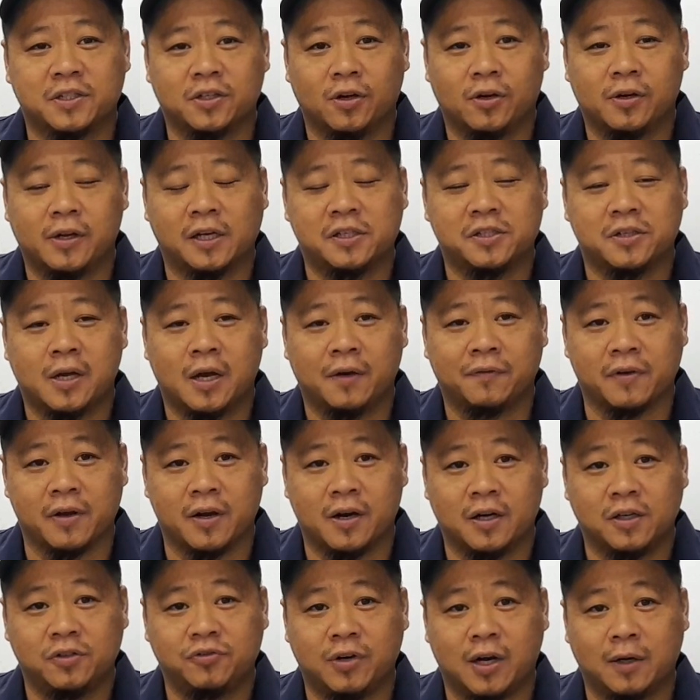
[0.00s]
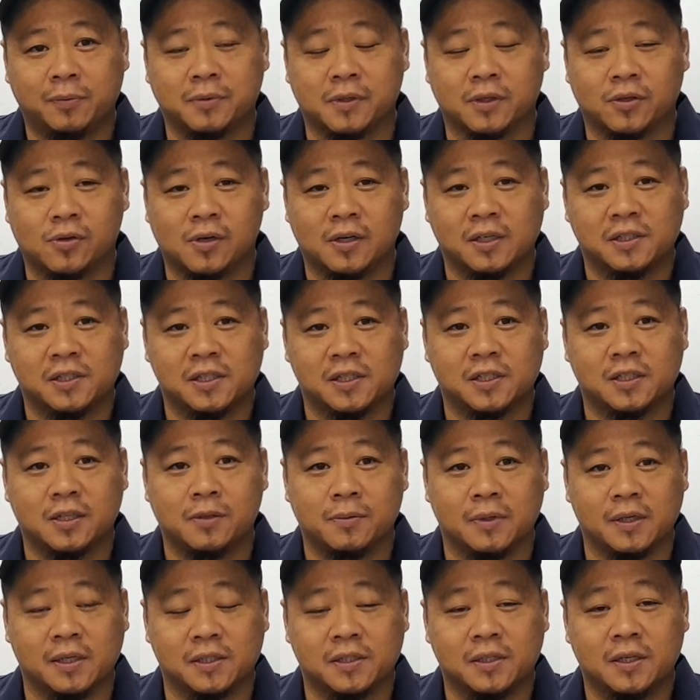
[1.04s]
know that you have air trapped in the cooling system
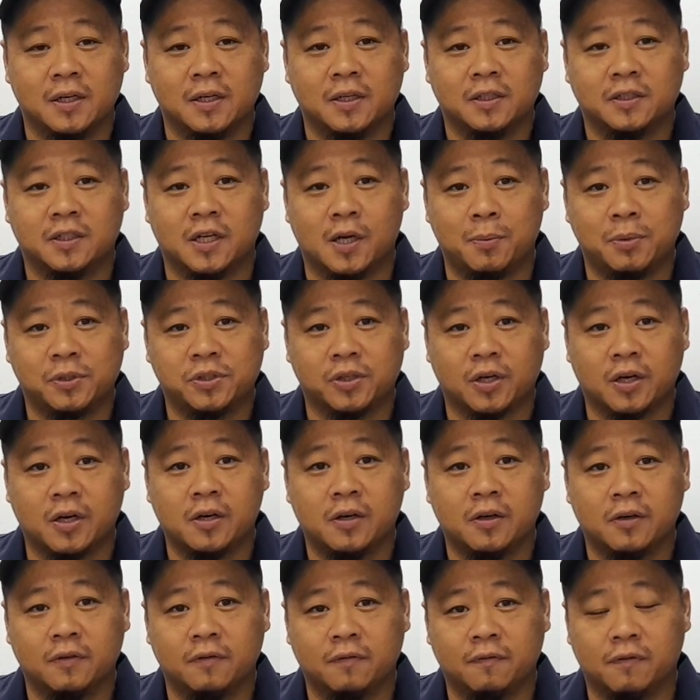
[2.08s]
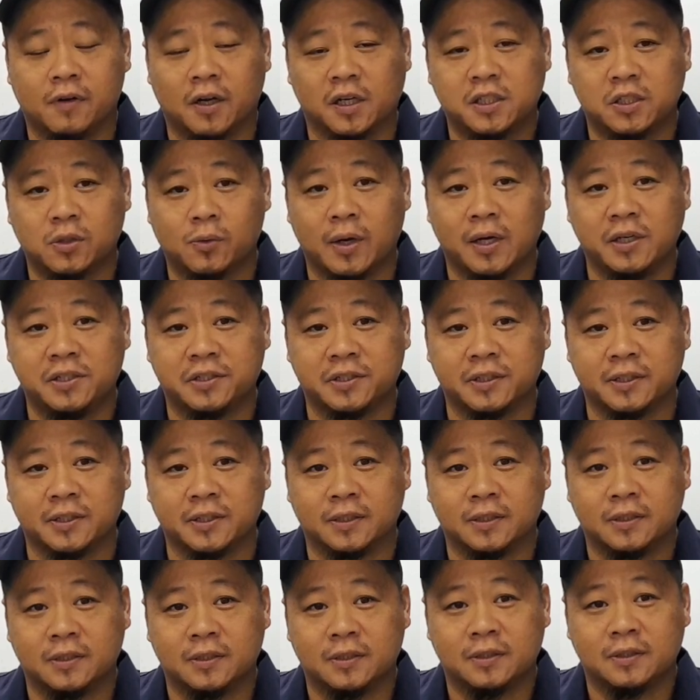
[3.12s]
is temperature fluctuation.
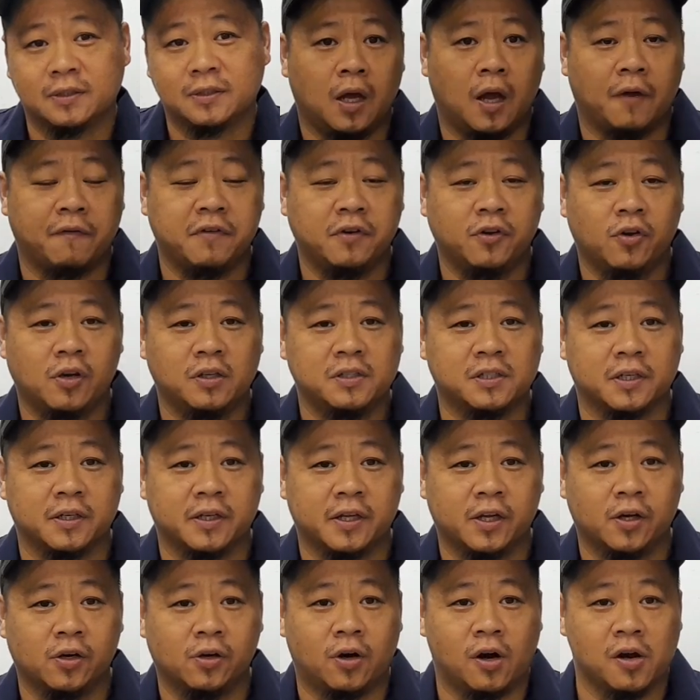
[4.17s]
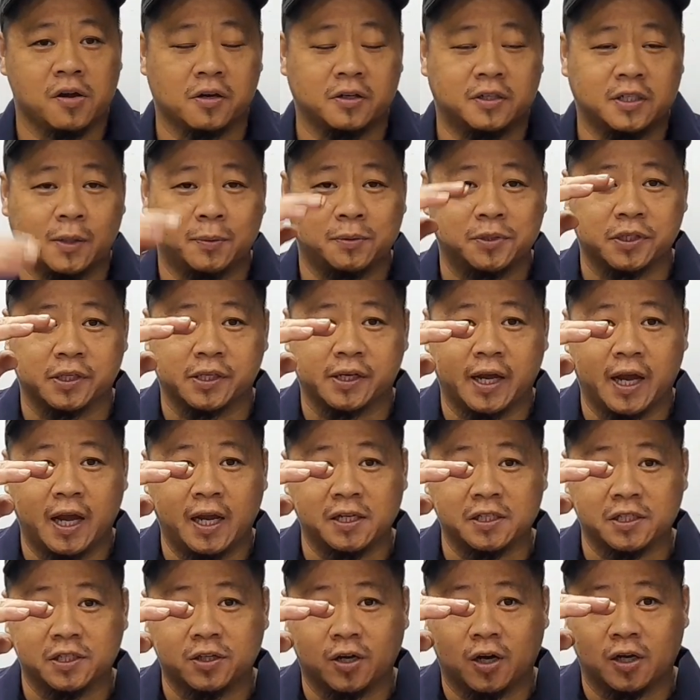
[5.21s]
If you notice the needle on your temperature gauge
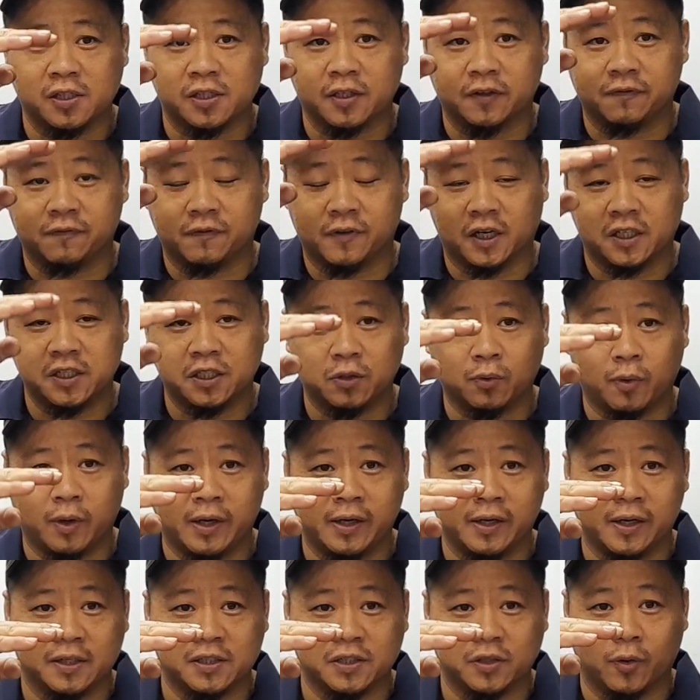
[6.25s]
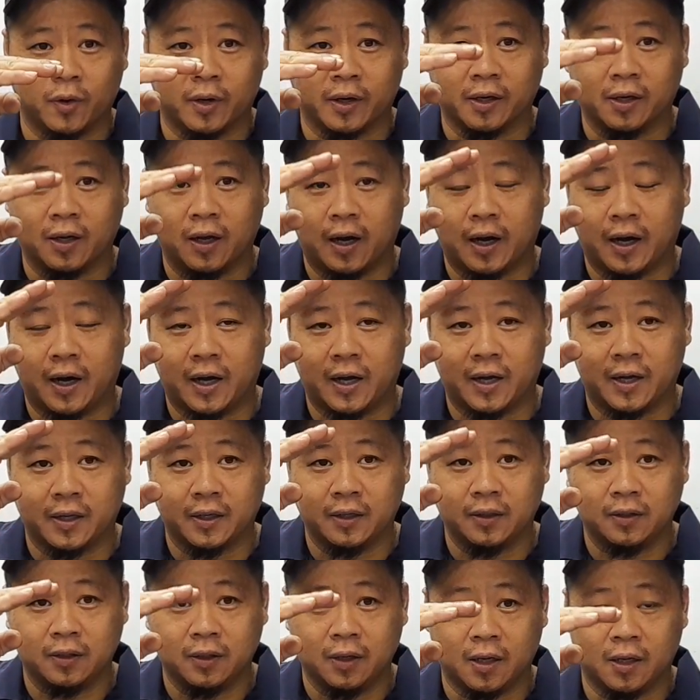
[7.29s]
is constantly fluctuating, it's going high
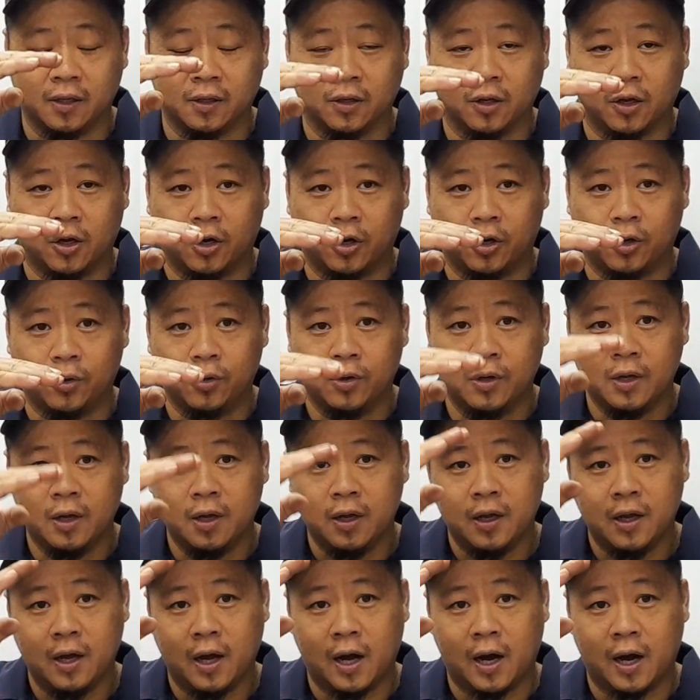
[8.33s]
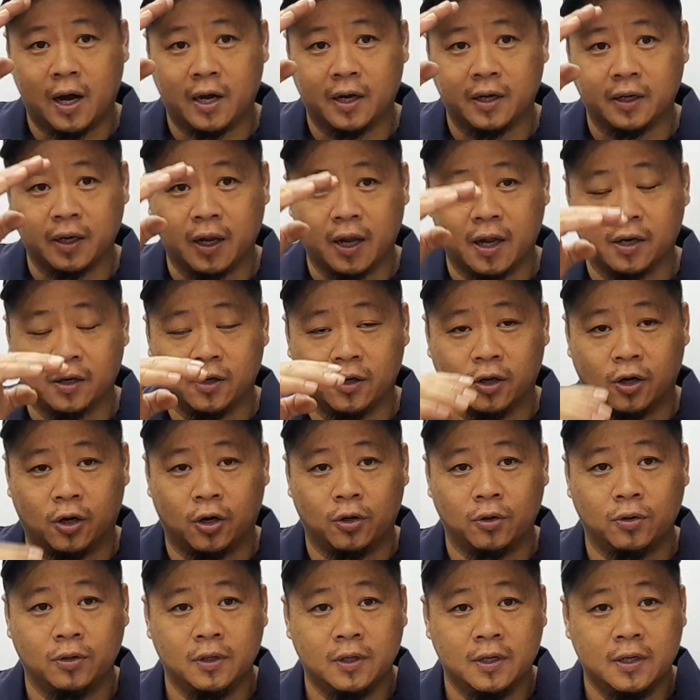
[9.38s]
and low,
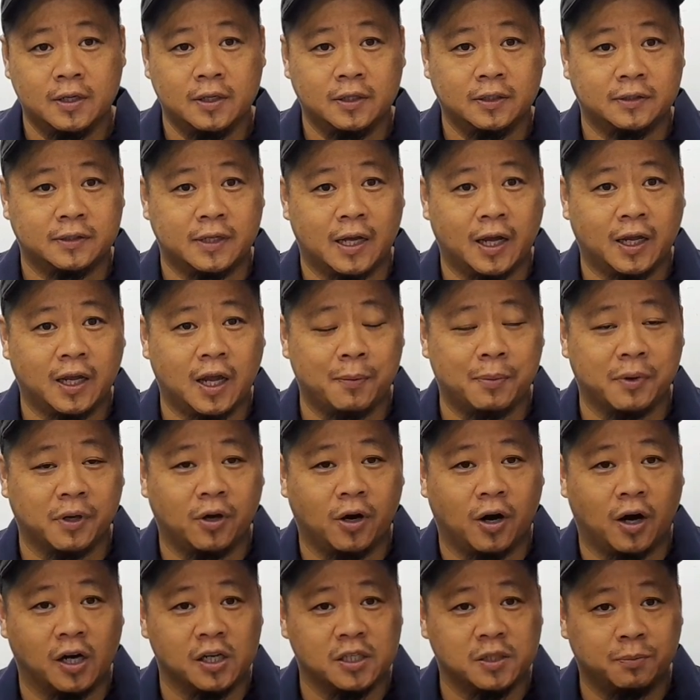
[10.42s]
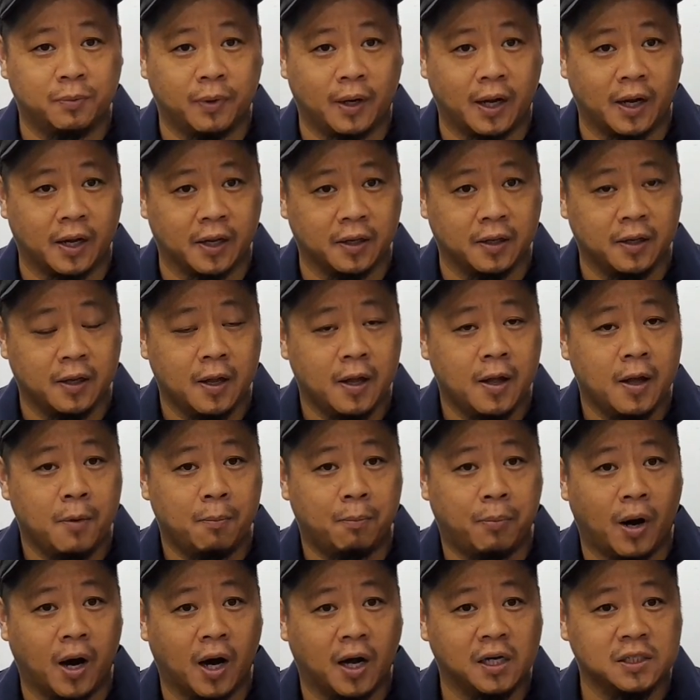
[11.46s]
that could be caused by
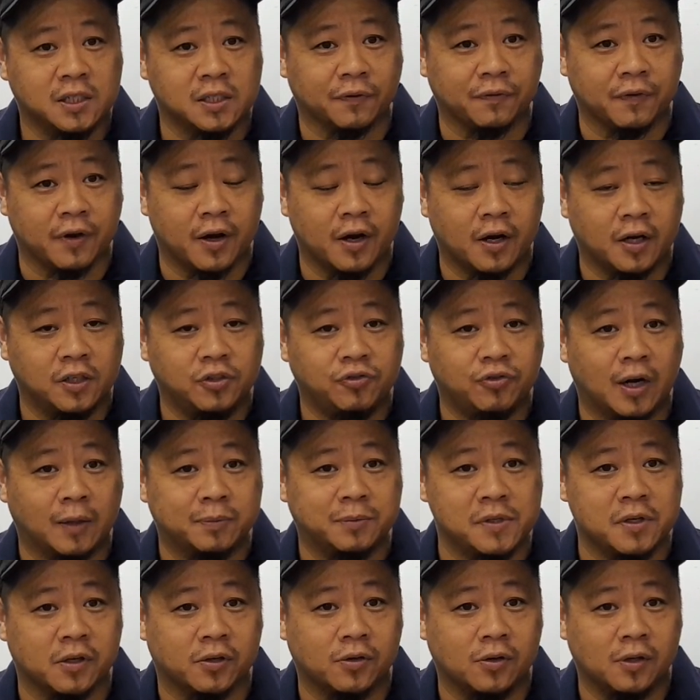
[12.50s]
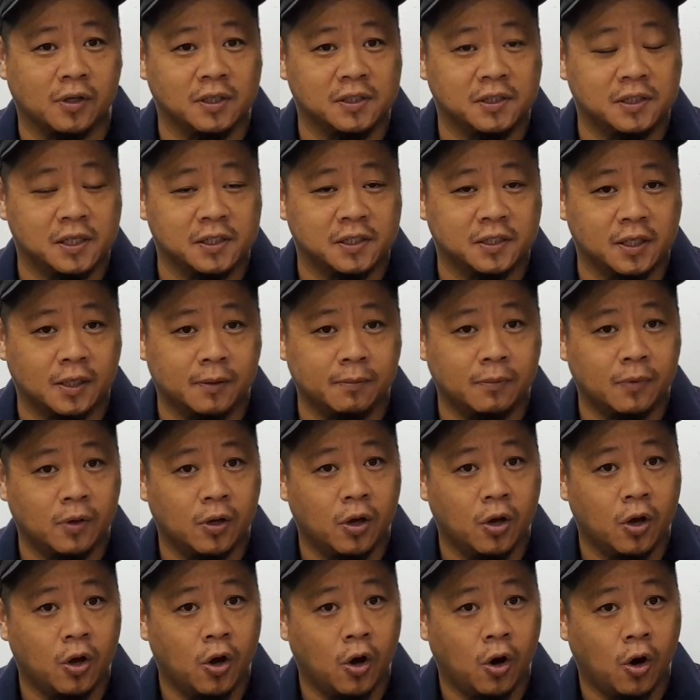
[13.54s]
pockets of air trapped in your cooling system,
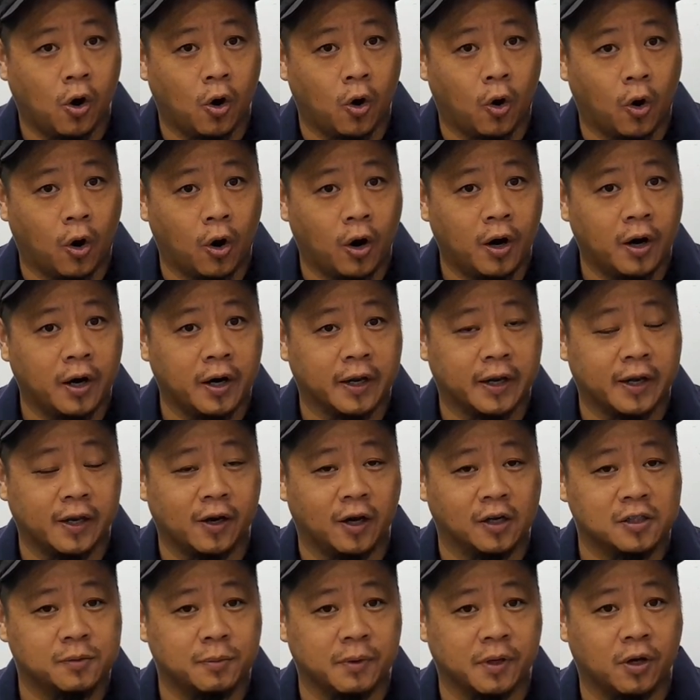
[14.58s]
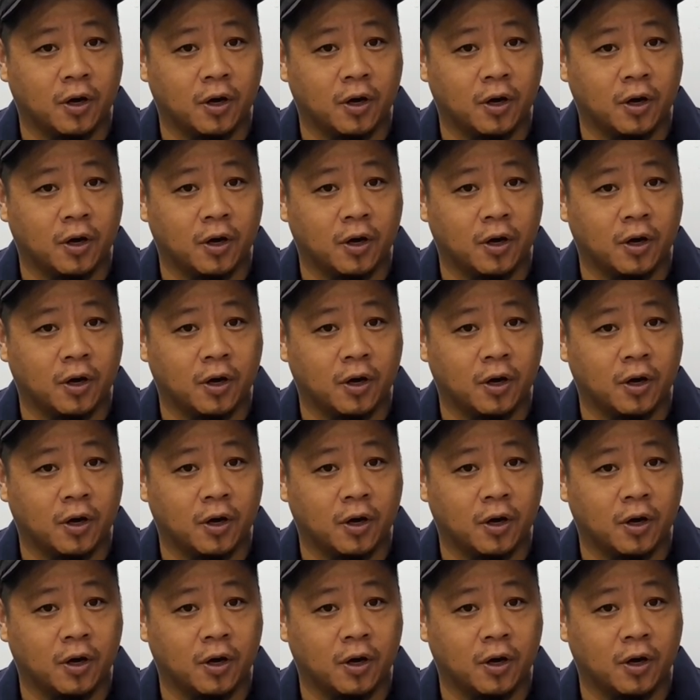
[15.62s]
or it can also be